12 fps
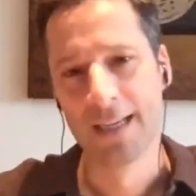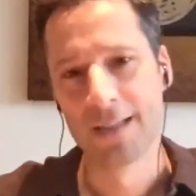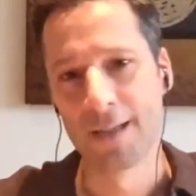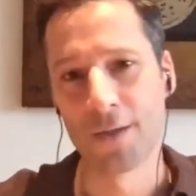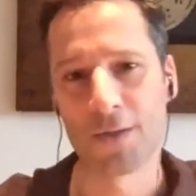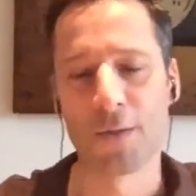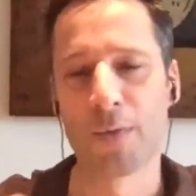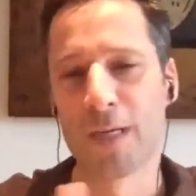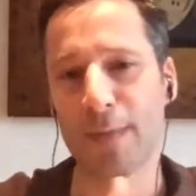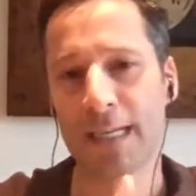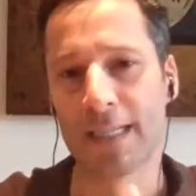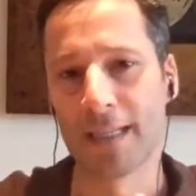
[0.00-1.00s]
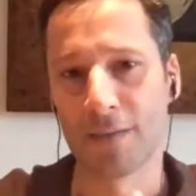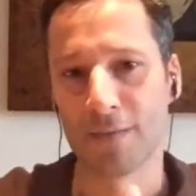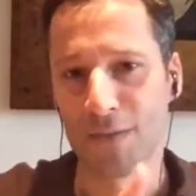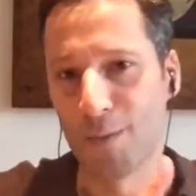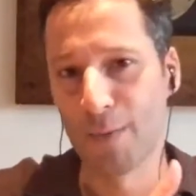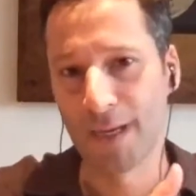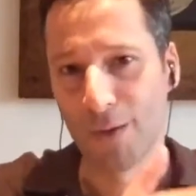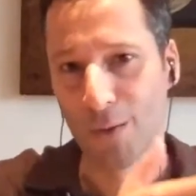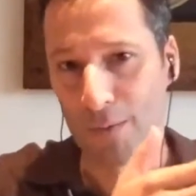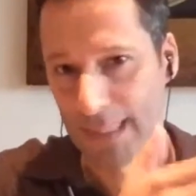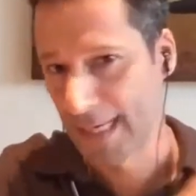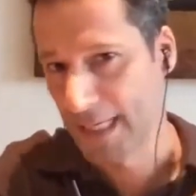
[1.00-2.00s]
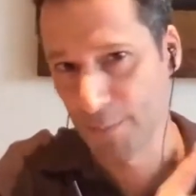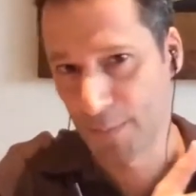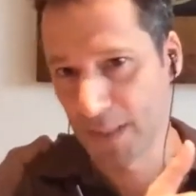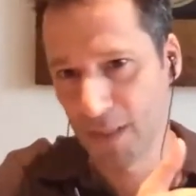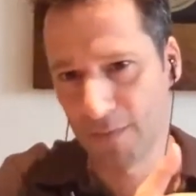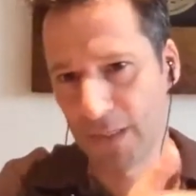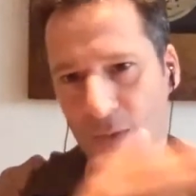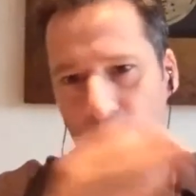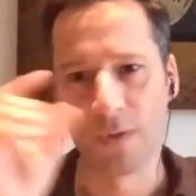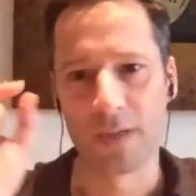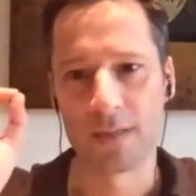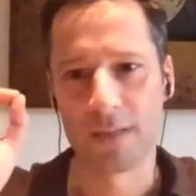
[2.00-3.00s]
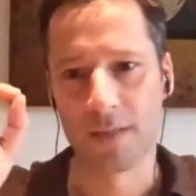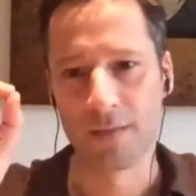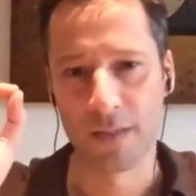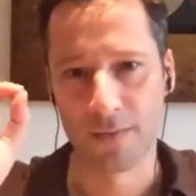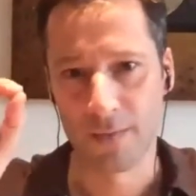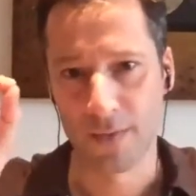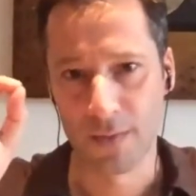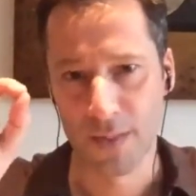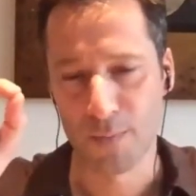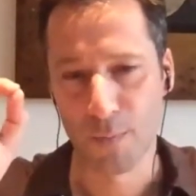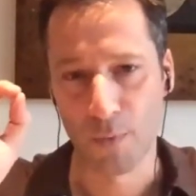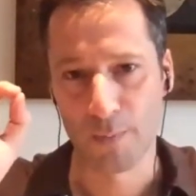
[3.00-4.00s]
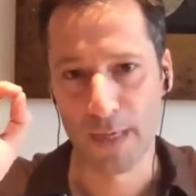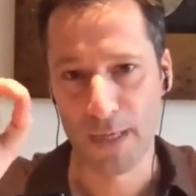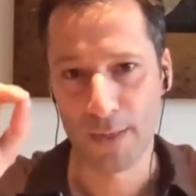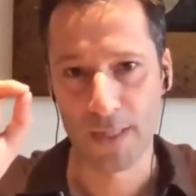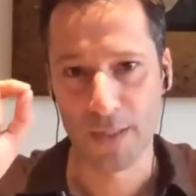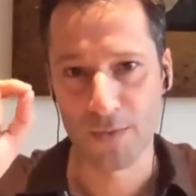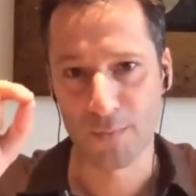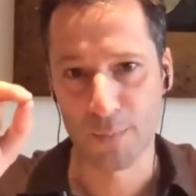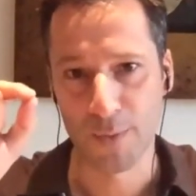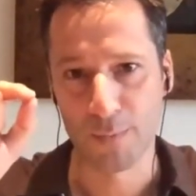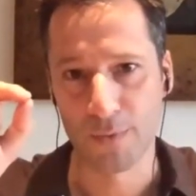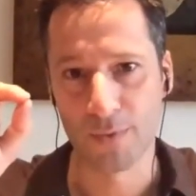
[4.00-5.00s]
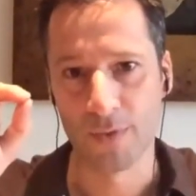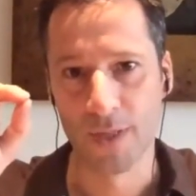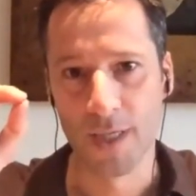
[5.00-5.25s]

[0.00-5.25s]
So it doesn't really matter that if somebody holds 90% of the tokens, even if there's a small minority of people